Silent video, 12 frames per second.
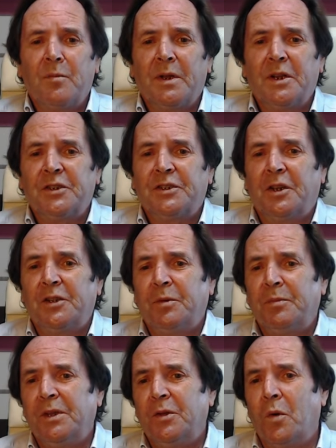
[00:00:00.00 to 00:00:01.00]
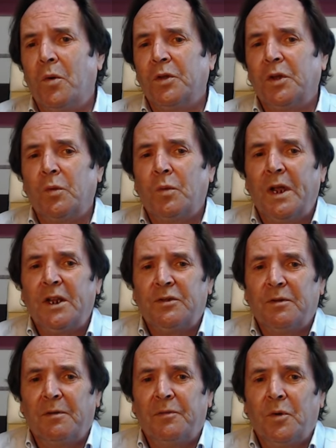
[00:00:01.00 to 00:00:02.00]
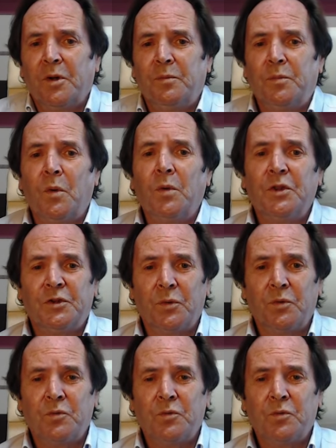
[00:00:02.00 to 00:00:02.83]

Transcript: Minister to be the only way to avoid both his own